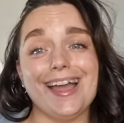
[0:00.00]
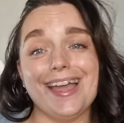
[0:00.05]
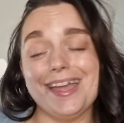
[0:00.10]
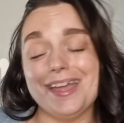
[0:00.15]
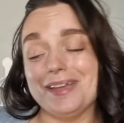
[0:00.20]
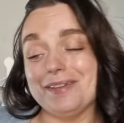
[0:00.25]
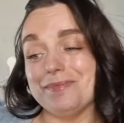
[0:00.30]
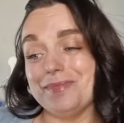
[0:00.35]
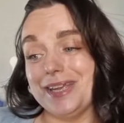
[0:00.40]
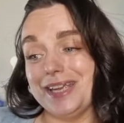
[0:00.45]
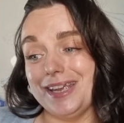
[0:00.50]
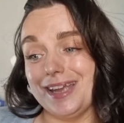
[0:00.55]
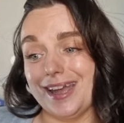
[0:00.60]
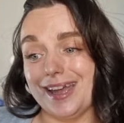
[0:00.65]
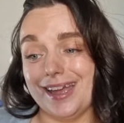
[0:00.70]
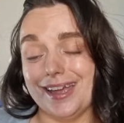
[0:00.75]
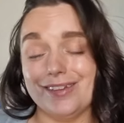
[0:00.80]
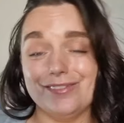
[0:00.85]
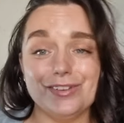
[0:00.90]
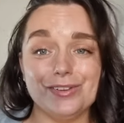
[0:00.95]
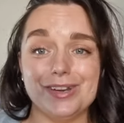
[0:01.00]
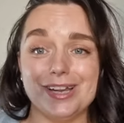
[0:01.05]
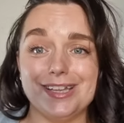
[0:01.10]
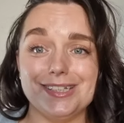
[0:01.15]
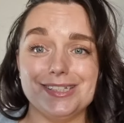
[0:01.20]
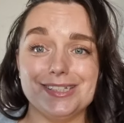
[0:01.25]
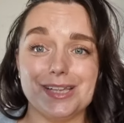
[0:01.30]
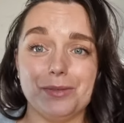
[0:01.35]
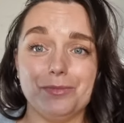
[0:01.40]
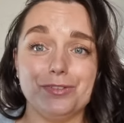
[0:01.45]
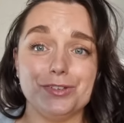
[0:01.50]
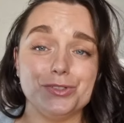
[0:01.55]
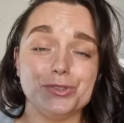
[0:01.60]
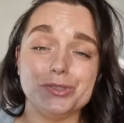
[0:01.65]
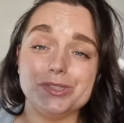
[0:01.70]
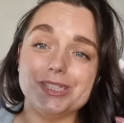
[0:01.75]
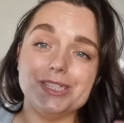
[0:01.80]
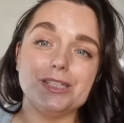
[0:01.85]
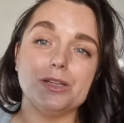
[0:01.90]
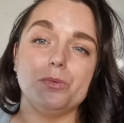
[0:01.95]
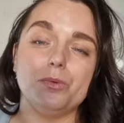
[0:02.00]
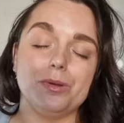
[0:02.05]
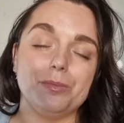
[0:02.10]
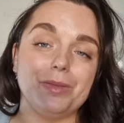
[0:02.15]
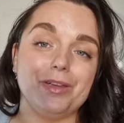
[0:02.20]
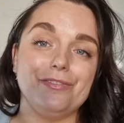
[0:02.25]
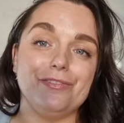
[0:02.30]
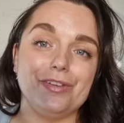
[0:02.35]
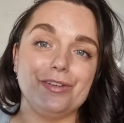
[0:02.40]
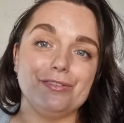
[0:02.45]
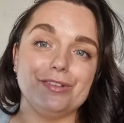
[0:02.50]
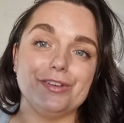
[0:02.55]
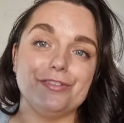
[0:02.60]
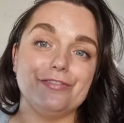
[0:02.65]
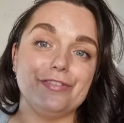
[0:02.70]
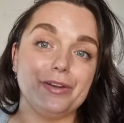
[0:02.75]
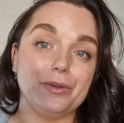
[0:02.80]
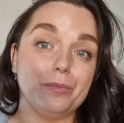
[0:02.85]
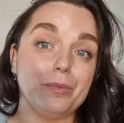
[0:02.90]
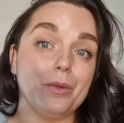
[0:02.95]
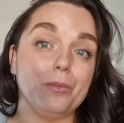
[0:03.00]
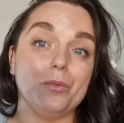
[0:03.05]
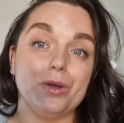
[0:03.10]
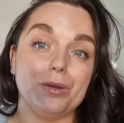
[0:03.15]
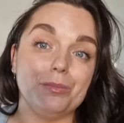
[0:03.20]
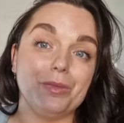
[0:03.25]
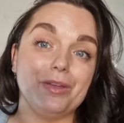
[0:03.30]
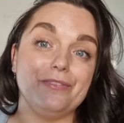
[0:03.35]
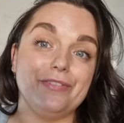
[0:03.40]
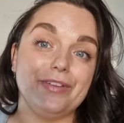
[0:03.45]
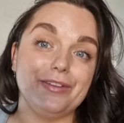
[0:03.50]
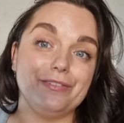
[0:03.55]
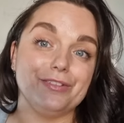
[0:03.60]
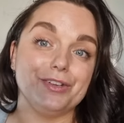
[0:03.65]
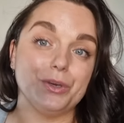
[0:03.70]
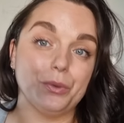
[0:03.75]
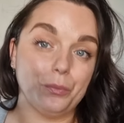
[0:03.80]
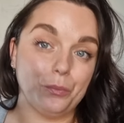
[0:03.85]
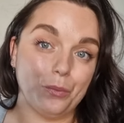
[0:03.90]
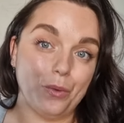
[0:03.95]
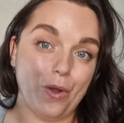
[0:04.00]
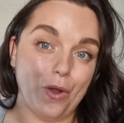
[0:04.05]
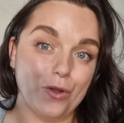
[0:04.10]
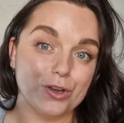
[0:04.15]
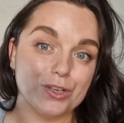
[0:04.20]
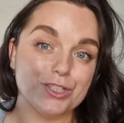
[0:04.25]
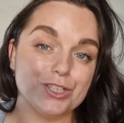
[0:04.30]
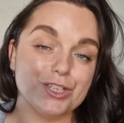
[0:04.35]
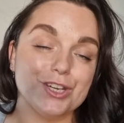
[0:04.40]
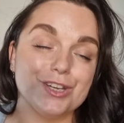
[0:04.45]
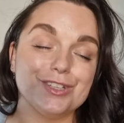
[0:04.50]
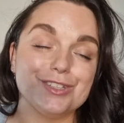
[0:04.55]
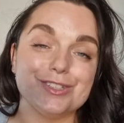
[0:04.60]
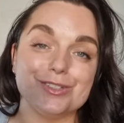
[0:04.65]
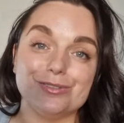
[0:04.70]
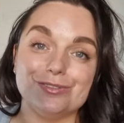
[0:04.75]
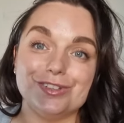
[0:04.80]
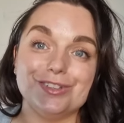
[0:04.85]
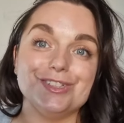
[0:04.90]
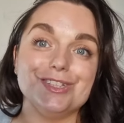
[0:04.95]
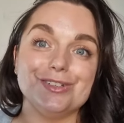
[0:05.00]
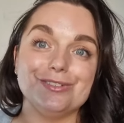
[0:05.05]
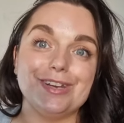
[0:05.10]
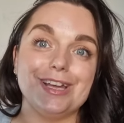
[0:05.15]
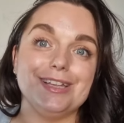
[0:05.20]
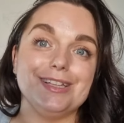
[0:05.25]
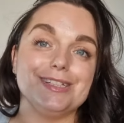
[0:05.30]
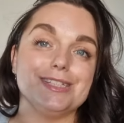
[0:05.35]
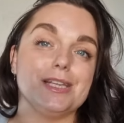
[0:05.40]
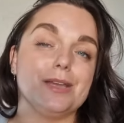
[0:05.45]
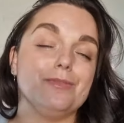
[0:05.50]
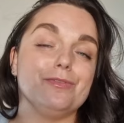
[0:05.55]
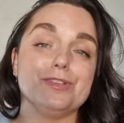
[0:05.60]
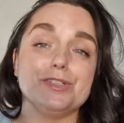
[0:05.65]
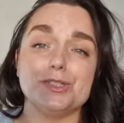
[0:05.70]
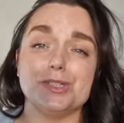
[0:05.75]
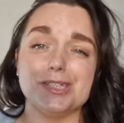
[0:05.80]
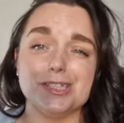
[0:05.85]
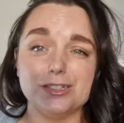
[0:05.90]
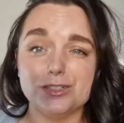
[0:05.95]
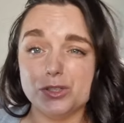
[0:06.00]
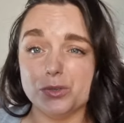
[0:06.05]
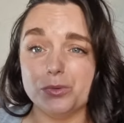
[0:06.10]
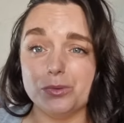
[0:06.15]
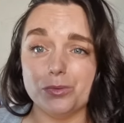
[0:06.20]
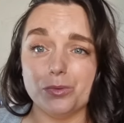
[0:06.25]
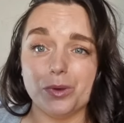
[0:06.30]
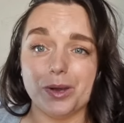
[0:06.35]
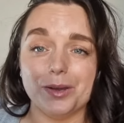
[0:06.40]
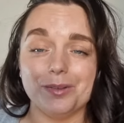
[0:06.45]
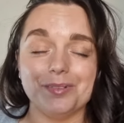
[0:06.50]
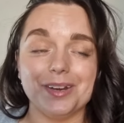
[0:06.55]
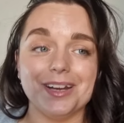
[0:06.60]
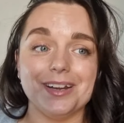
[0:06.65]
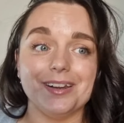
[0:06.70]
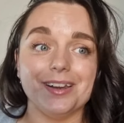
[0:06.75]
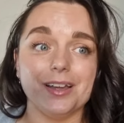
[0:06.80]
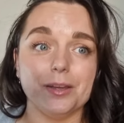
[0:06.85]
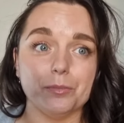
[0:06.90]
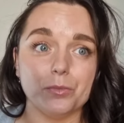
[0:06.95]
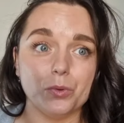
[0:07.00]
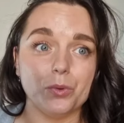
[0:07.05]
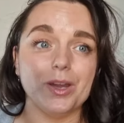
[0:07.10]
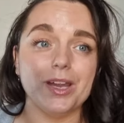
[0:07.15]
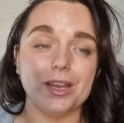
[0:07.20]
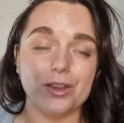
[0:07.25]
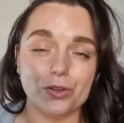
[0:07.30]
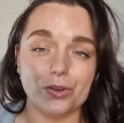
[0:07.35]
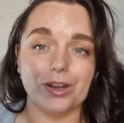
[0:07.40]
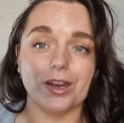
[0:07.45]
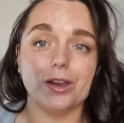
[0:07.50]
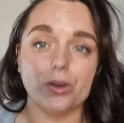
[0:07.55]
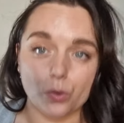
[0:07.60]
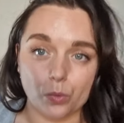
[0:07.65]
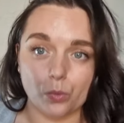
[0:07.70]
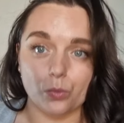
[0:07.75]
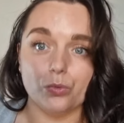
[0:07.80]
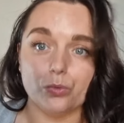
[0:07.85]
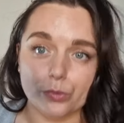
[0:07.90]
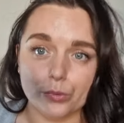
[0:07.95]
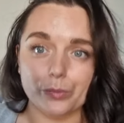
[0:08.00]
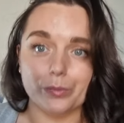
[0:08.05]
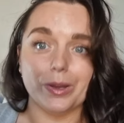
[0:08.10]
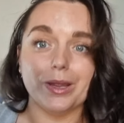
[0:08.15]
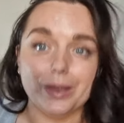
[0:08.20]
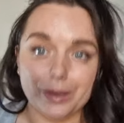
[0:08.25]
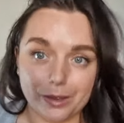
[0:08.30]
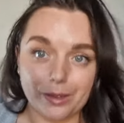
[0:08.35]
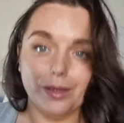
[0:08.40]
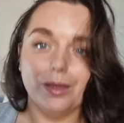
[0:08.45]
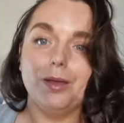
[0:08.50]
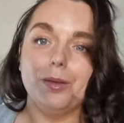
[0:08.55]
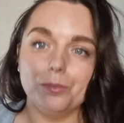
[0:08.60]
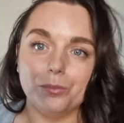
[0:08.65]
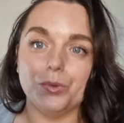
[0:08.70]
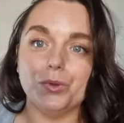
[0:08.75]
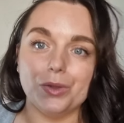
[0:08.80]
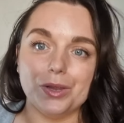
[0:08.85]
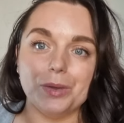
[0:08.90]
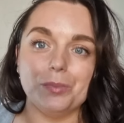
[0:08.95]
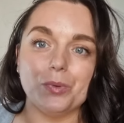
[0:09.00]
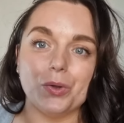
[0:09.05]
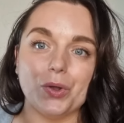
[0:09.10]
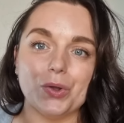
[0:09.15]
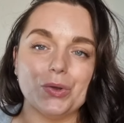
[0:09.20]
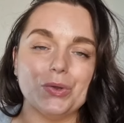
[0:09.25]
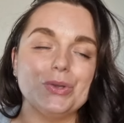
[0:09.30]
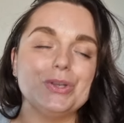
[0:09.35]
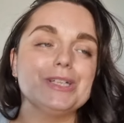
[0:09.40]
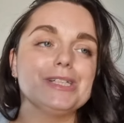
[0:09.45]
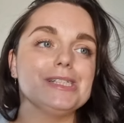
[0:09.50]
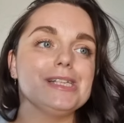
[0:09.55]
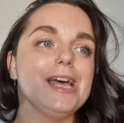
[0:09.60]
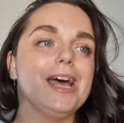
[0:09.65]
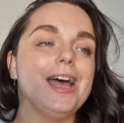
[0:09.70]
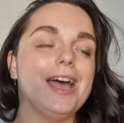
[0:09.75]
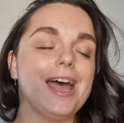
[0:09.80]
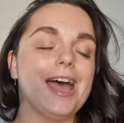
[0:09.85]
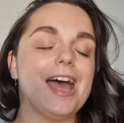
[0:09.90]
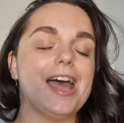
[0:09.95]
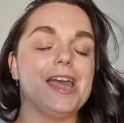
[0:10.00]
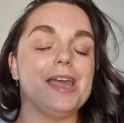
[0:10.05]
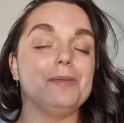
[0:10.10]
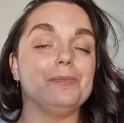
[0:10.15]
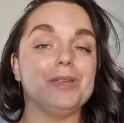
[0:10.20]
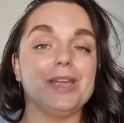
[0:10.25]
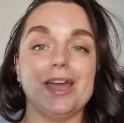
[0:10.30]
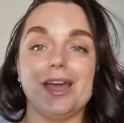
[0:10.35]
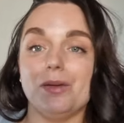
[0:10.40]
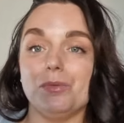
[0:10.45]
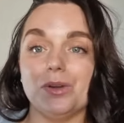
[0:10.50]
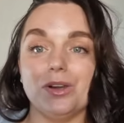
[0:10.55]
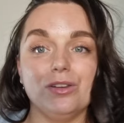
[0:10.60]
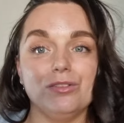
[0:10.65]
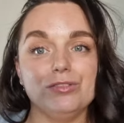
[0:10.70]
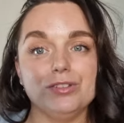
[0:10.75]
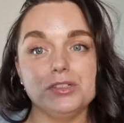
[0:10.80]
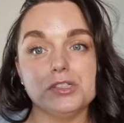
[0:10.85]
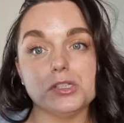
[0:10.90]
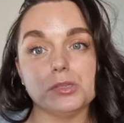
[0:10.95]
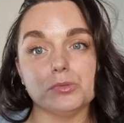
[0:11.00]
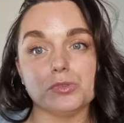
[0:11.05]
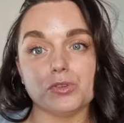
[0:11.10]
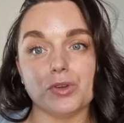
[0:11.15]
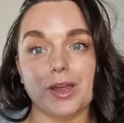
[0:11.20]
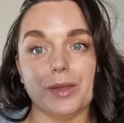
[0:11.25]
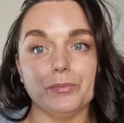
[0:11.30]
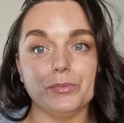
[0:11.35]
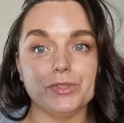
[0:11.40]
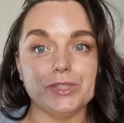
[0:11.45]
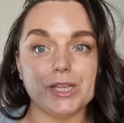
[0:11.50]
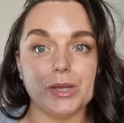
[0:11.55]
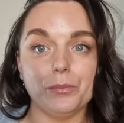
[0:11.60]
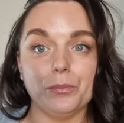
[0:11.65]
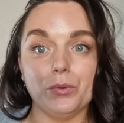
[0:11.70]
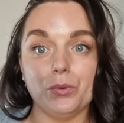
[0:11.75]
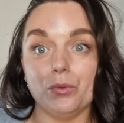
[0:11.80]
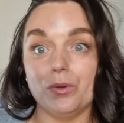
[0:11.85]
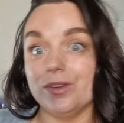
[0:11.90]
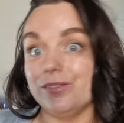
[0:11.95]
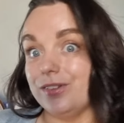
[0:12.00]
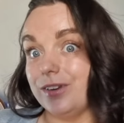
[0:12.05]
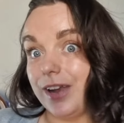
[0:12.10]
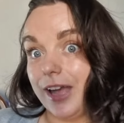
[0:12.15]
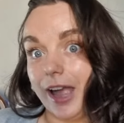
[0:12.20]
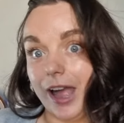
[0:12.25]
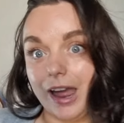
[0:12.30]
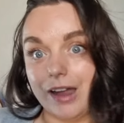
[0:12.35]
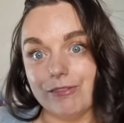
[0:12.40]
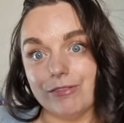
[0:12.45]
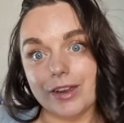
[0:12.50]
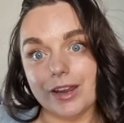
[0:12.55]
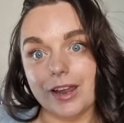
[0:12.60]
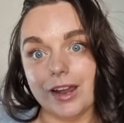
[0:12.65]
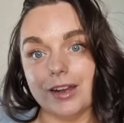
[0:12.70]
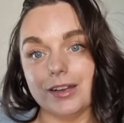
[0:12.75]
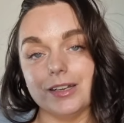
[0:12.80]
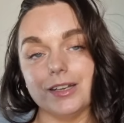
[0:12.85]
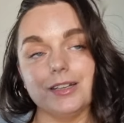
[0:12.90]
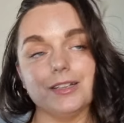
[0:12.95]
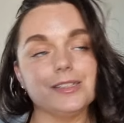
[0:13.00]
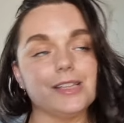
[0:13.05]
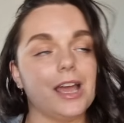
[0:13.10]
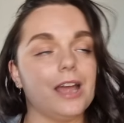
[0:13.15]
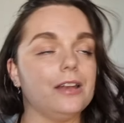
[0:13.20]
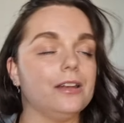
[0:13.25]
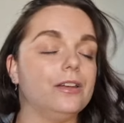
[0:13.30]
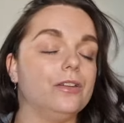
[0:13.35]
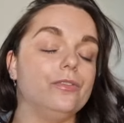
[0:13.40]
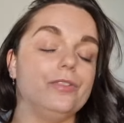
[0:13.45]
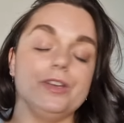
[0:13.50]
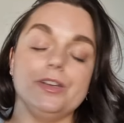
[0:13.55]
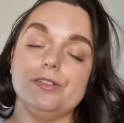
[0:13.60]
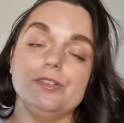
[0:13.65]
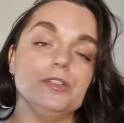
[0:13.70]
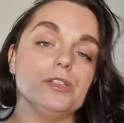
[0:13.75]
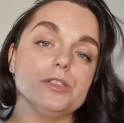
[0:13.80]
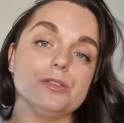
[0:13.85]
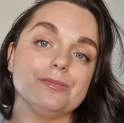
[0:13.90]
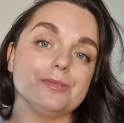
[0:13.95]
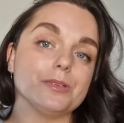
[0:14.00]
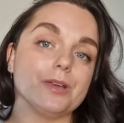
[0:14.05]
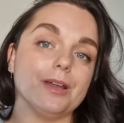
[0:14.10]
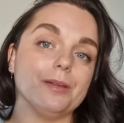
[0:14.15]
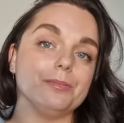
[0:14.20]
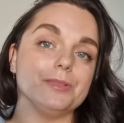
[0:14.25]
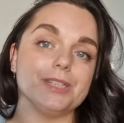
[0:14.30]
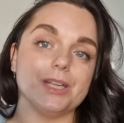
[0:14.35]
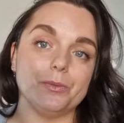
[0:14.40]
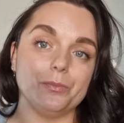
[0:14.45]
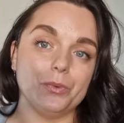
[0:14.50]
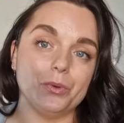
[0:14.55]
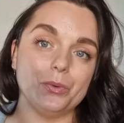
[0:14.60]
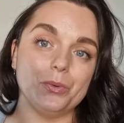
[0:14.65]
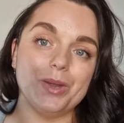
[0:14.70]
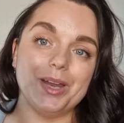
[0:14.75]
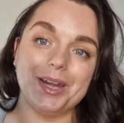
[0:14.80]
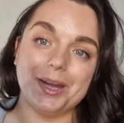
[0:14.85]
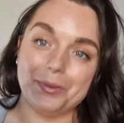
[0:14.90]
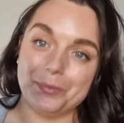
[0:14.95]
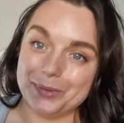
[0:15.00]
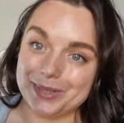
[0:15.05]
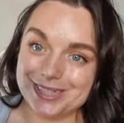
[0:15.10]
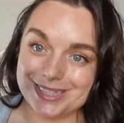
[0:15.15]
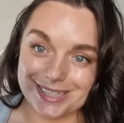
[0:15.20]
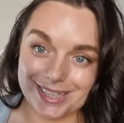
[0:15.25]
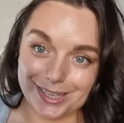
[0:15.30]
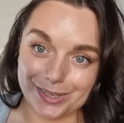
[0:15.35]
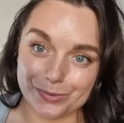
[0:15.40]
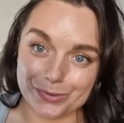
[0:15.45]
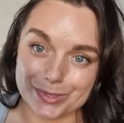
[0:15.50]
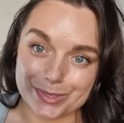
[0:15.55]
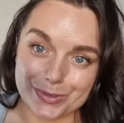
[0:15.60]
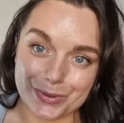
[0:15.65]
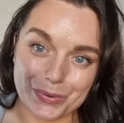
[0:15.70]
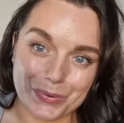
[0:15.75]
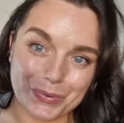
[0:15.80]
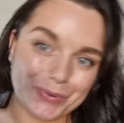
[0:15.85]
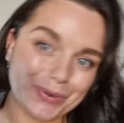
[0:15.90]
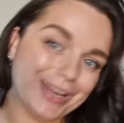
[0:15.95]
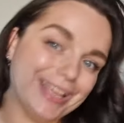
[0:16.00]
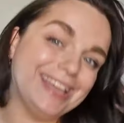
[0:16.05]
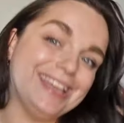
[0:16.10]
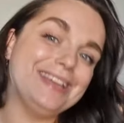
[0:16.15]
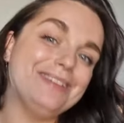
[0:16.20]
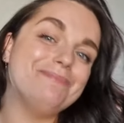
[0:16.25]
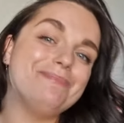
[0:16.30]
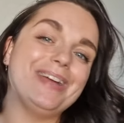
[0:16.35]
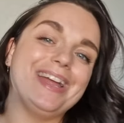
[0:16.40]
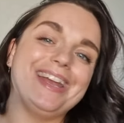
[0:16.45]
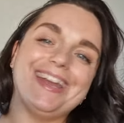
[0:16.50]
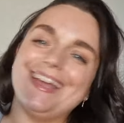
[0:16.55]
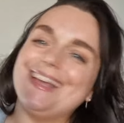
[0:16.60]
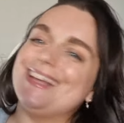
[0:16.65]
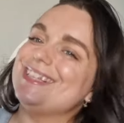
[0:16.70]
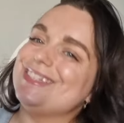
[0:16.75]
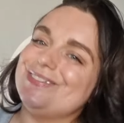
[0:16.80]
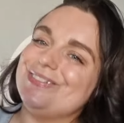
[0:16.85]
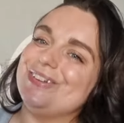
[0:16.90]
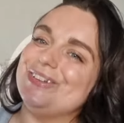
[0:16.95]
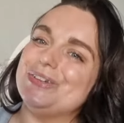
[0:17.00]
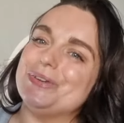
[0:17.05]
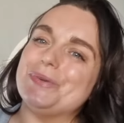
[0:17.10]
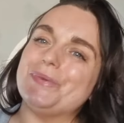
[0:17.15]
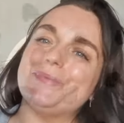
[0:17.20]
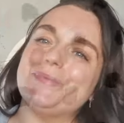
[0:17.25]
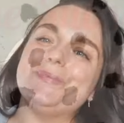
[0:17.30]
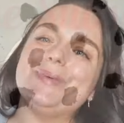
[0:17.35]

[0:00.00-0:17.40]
Yeah, if you like these type videos, these are one of my favorite to film and one of my favorite to watch. So if you do like these type videos, I do them quite regularly. I'm quite good at going through my beauty products. Yeah, I would love you to subscribe down below if you like advent calendars. I'd love it if you subscribe down below, and I will see you all in my next video.